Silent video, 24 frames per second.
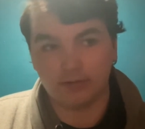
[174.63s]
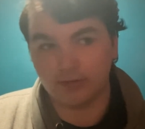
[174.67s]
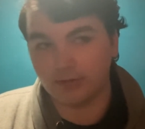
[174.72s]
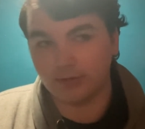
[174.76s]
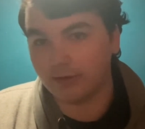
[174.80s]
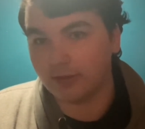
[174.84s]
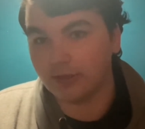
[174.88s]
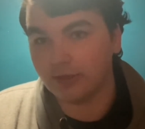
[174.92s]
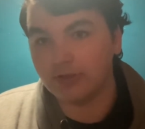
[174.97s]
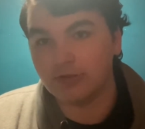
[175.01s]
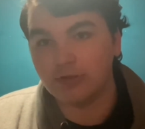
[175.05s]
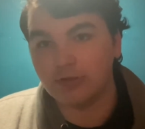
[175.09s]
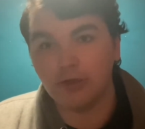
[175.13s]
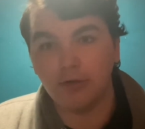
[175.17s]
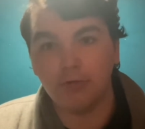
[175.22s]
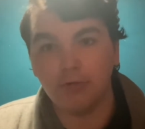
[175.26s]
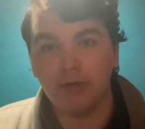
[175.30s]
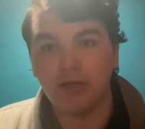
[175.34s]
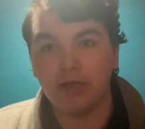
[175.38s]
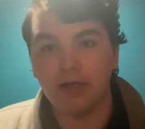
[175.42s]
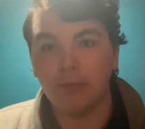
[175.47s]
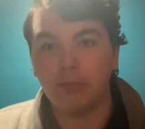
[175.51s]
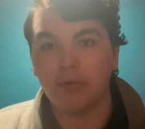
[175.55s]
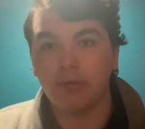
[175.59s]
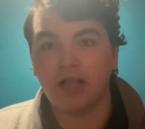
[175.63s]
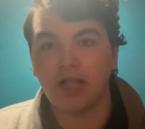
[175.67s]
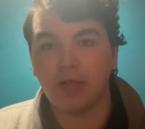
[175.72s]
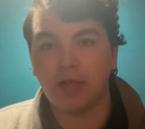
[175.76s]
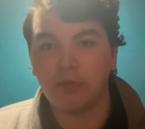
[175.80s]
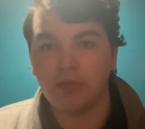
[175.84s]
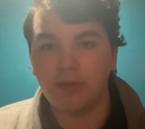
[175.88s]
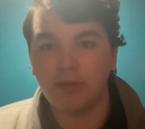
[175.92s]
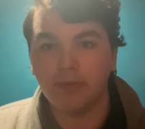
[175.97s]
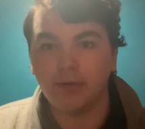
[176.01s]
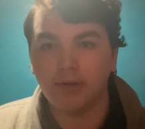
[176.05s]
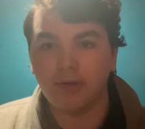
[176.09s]
there's no way to block
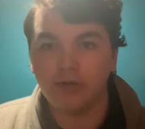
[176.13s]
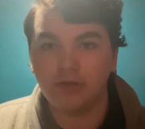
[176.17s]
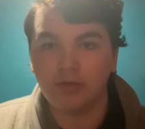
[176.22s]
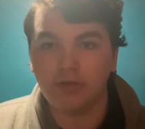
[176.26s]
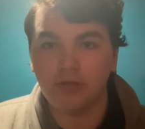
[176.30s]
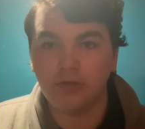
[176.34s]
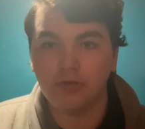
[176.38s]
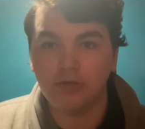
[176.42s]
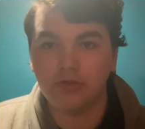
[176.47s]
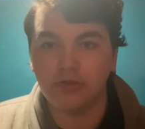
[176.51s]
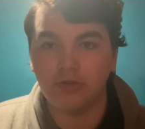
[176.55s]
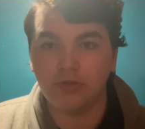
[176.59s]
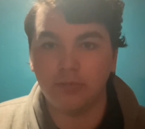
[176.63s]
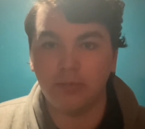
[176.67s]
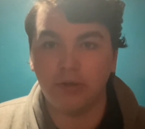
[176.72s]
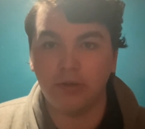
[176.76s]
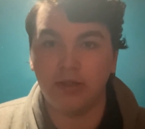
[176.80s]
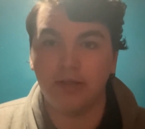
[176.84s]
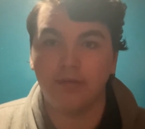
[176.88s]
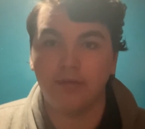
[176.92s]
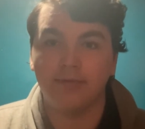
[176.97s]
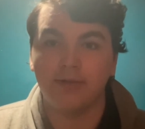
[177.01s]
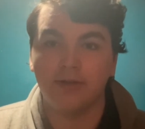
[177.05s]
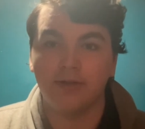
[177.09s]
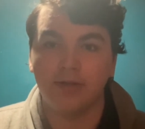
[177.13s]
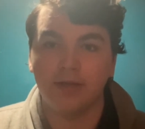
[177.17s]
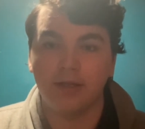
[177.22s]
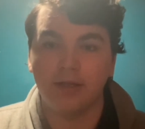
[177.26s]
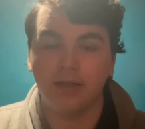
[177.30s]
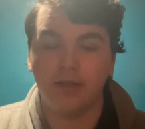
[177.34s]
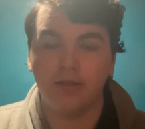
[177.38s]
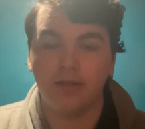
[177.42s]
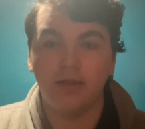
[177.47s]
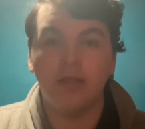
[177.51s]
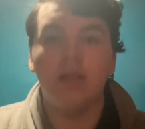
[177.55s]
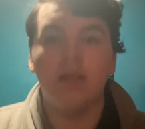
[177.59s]
people on YouTube, but if there is,